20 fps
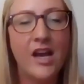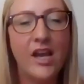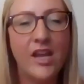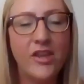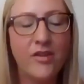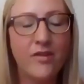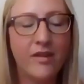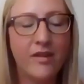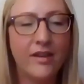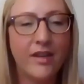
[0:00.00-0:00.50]

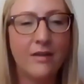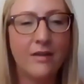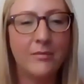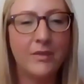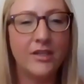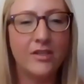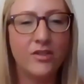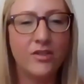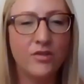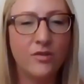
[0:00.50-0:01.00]
you could come
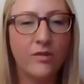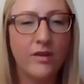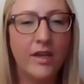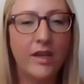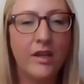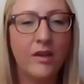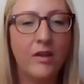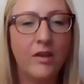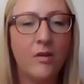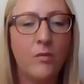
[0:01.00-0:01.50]
and
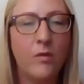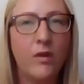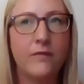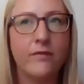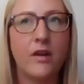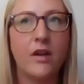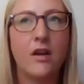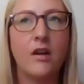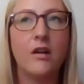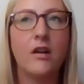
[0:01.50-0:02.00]
enjoy one
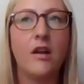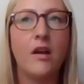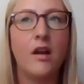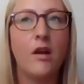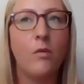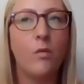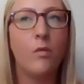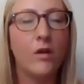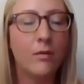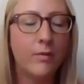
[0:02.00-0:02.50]
of
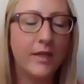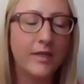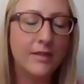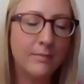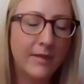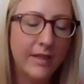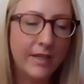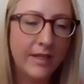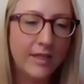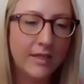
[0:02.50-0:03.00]
our workplace
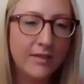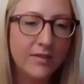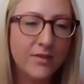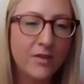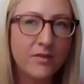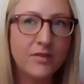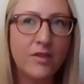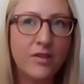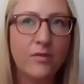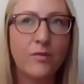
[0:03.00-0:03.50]
planning
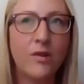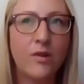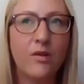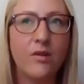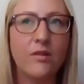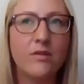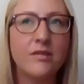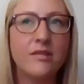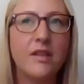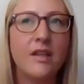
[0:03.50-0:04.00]
associate
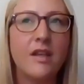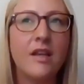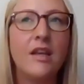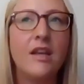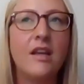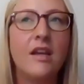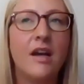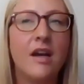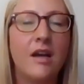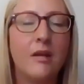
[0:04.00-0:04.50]
roles,
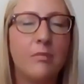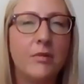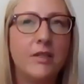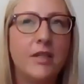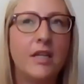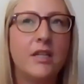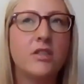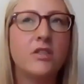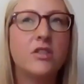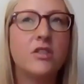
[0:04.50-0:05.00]

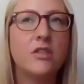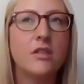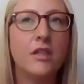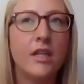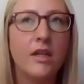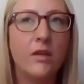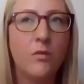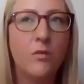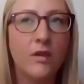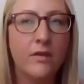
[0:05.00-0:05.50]

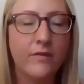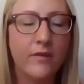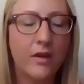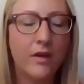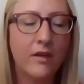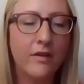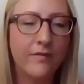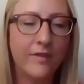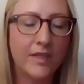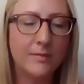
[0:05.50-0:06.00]
potentially one of
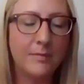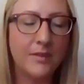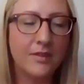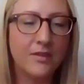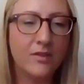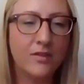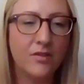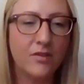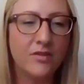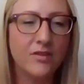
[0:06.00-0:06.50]
our investment
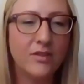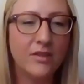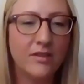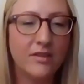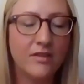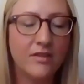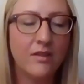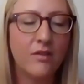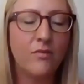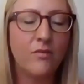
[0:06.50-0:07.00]

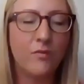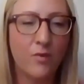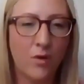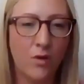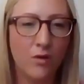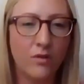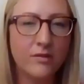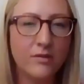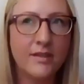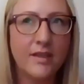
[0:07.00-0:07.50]
solution
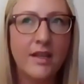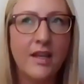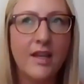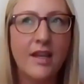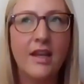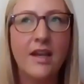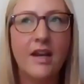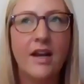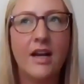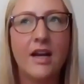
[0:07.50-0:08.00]
roles.
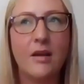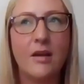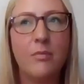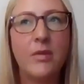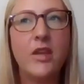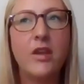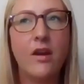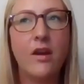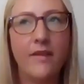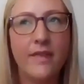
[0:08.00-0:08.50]

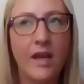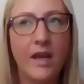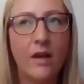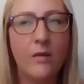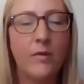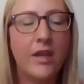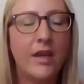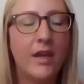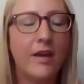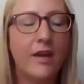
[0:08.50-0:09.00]
Beyond
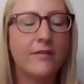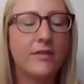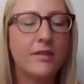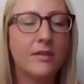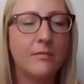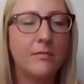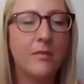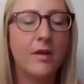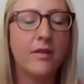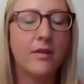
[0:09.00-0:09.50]
that, we have
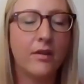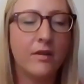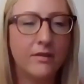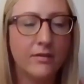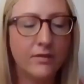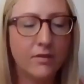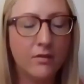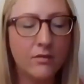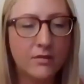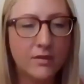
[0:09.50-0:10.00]
some other
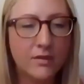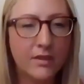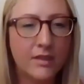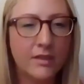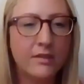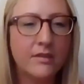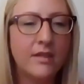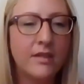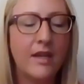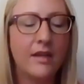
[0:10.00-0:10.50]

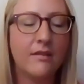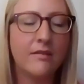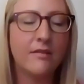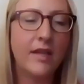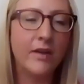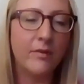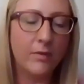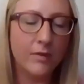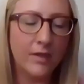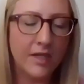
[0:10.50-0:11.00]
consultant and
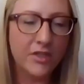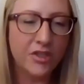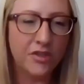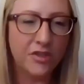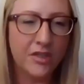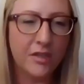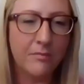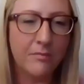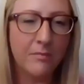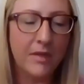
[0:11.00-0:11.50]
client
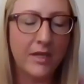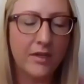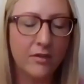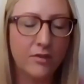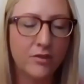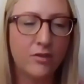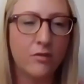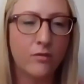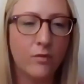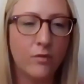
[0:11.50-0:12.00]
relationship
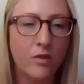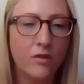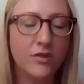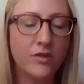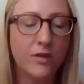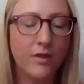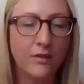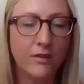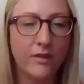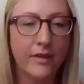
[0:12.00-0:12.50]
manager
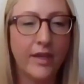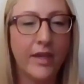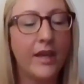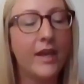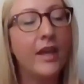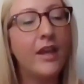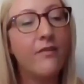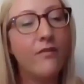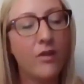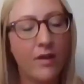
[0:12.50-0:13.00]
roles you can look
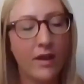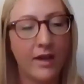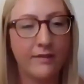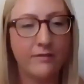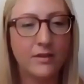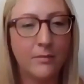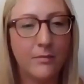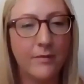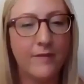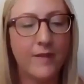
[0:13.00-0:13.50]
at if you
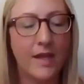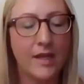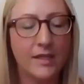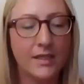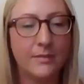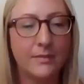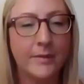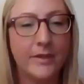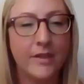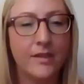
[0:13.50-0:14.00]
have some of that
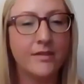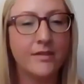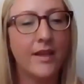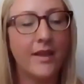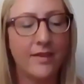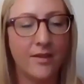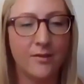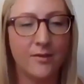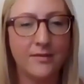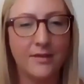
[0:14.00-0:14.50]
experience
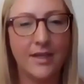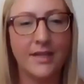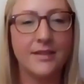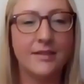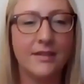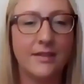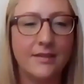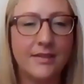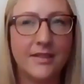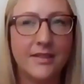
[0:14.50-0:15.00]
and those
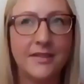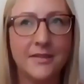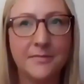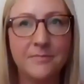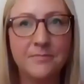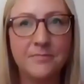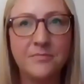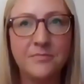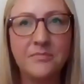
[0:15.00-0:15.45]
licenses.